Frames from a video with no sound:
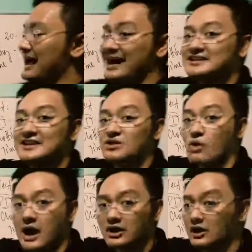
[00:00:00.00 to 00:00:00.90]
taking
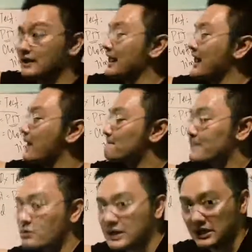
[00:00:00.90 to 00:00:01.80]
anticoagulant
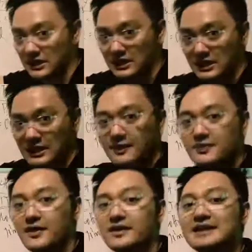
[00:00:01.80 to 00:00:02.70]
heparin,
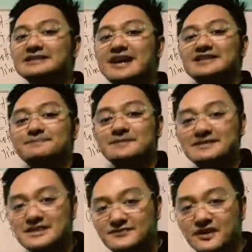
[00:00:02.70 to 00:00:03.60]
there is a
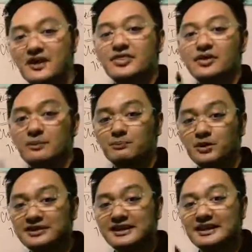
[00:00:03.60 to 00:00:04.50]
specific
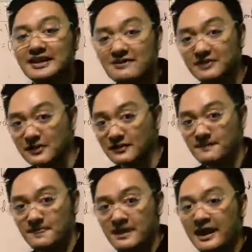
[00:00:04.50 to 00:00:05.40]
therapeutic
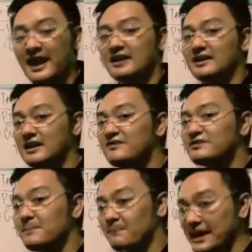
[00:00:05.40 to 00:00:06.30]
level. And
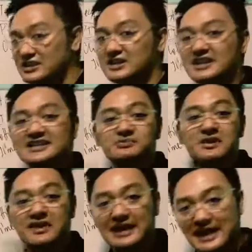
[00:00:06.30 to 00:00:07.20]
if the patient
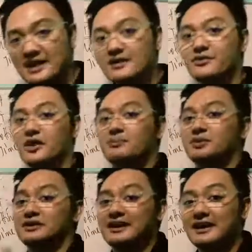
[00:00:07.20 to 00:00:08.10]
is within the
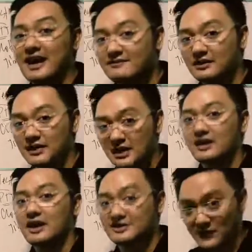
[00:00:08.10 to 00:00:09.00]
therapeutic
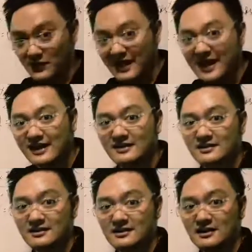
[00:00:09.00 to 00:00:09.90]
level, it's
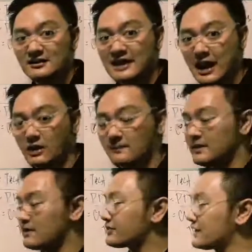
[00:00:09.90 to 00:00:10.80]
okay.
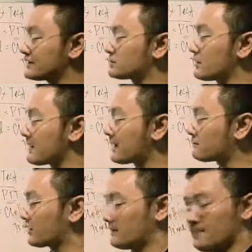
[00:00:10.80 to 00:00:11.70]
Now, thing to
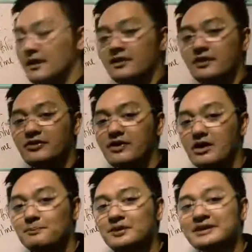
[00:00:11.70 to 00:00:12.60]
remember,
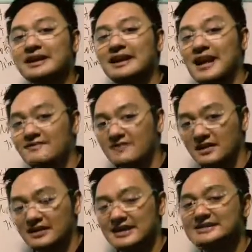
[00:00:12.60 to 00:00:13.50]
the therapeutic
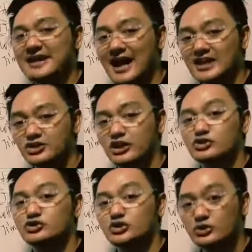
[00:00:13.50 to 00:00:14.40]
level is
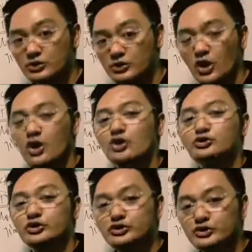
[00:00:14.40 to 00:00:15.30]
actually 2
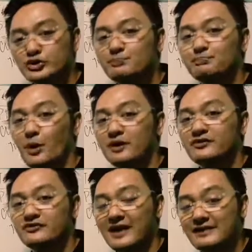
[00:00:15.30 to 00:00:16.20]
to
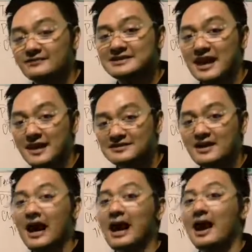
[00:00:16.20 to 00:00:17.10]
2.5
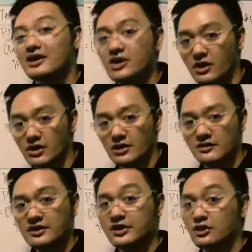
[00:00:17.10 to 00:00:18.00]
times
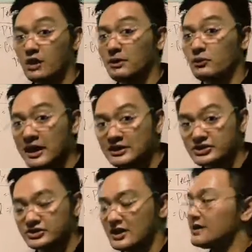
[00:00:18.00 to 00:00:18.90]
higher than the normal
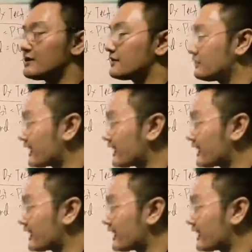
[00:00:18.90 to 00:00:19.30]
range.